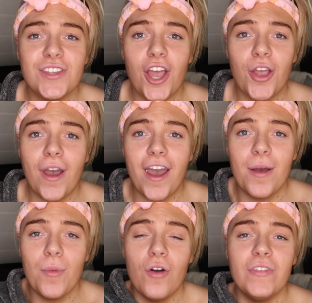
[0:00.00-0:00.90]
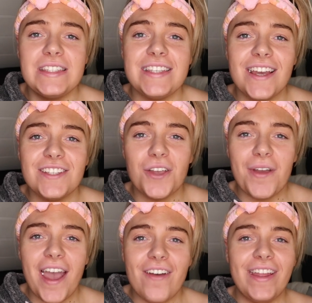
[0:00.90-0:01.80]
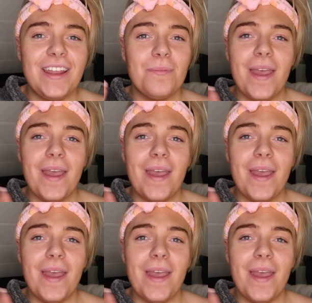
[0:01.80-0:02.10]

So obviously I don't have any